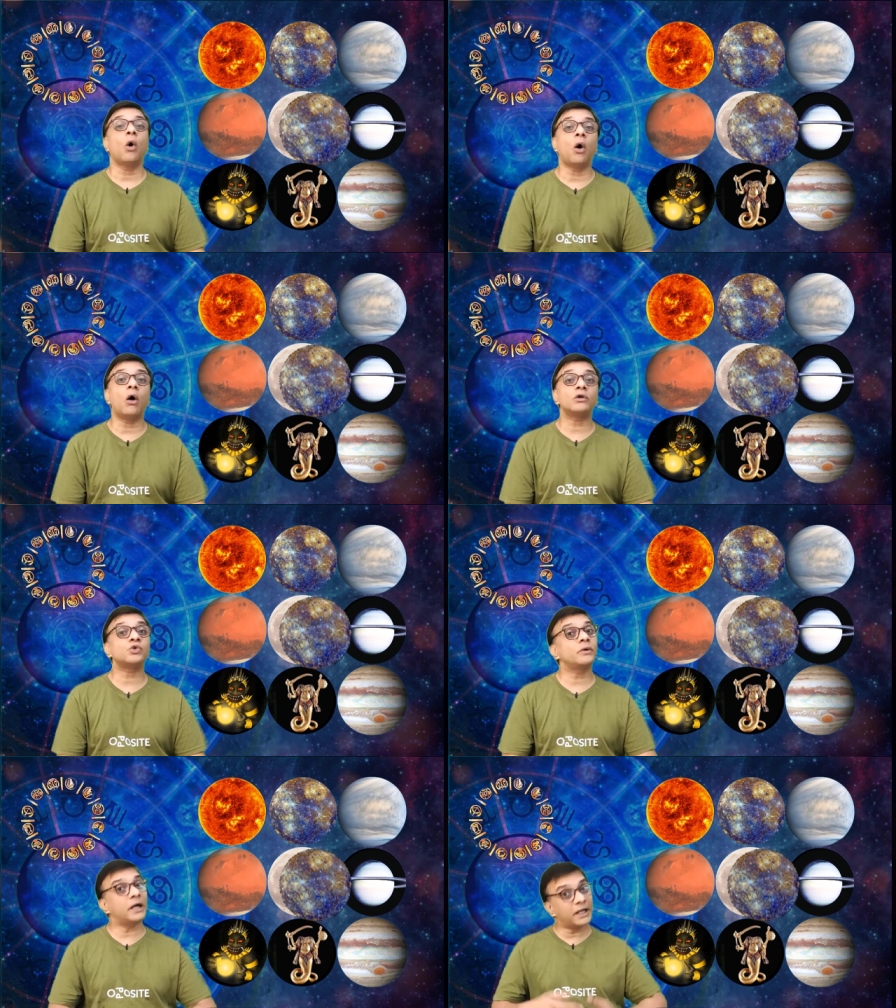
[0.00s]
Or
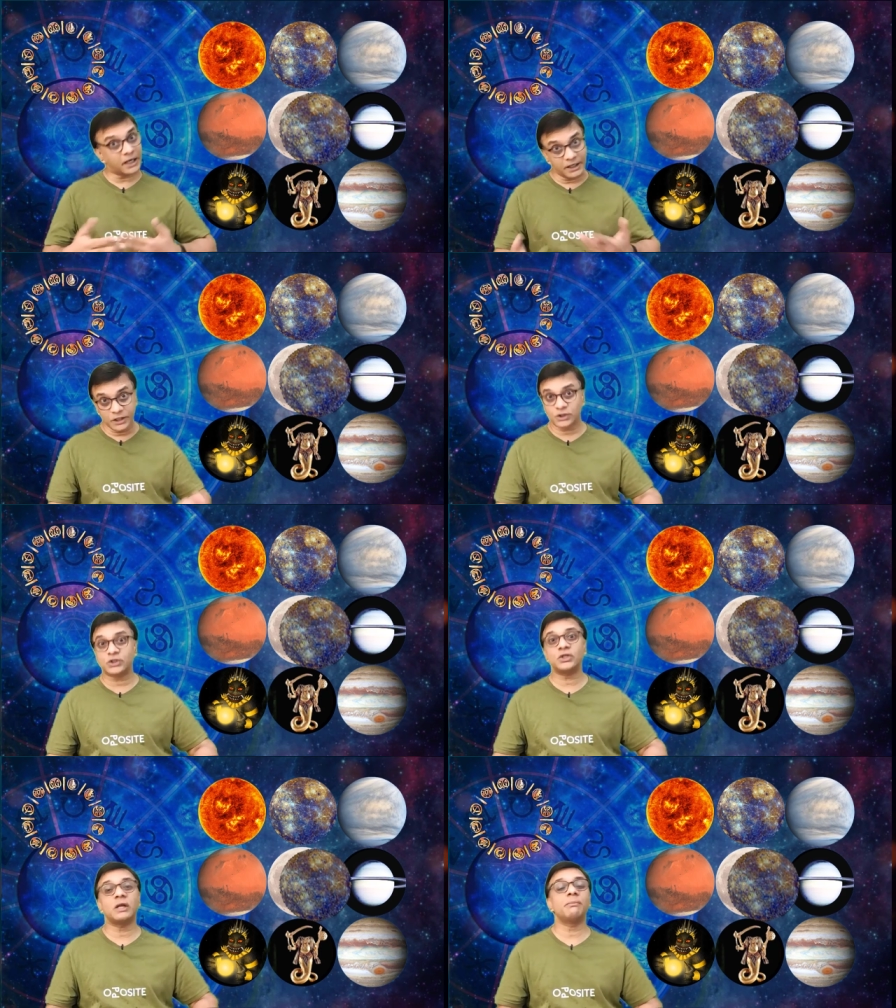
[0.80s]
should I take a
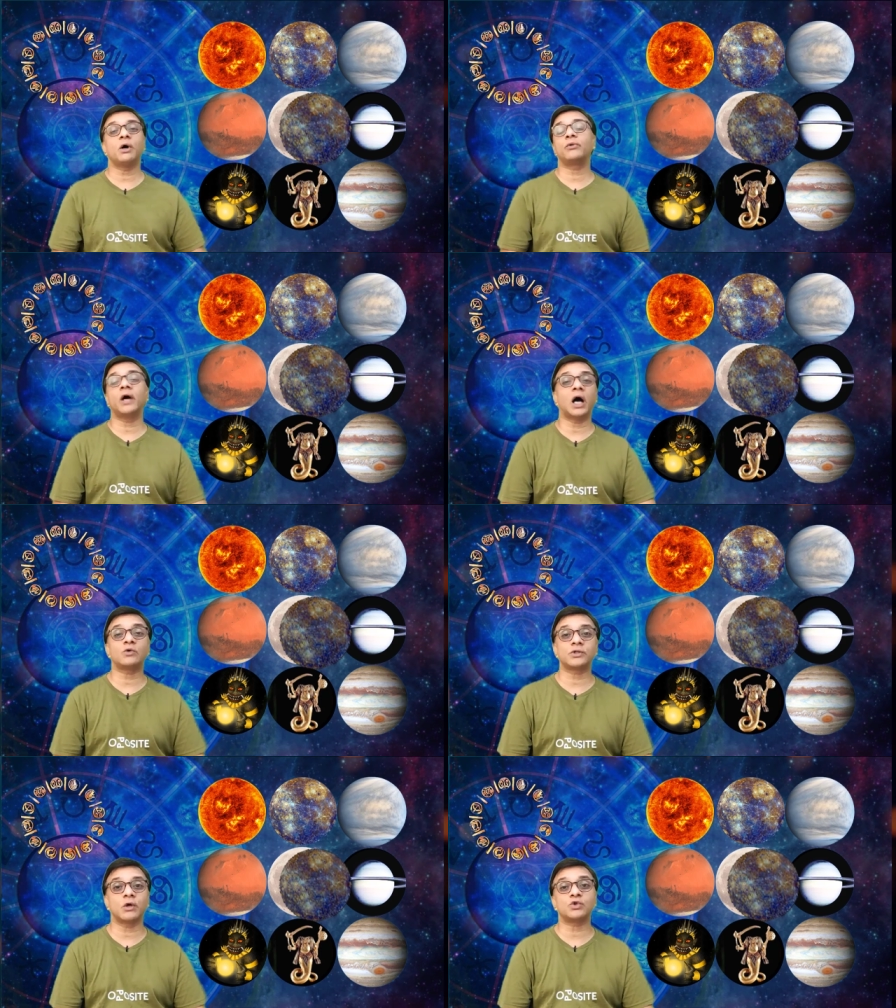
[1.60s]
decision about the
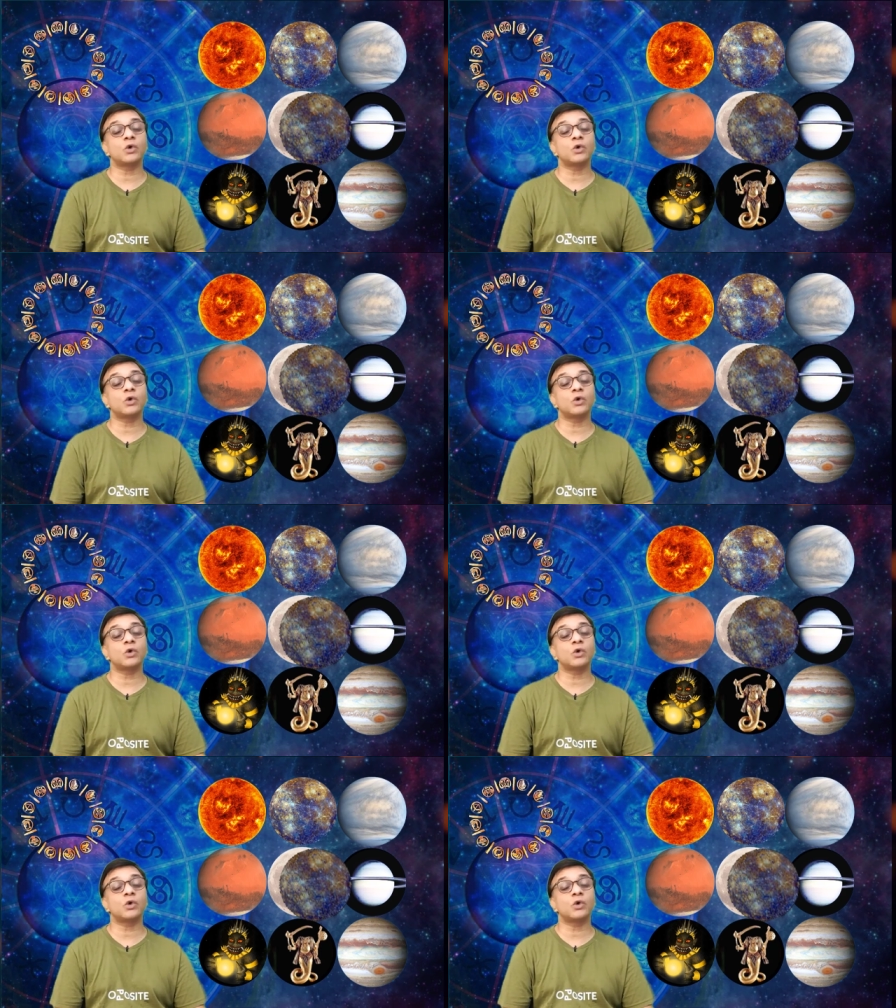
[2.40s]
house now?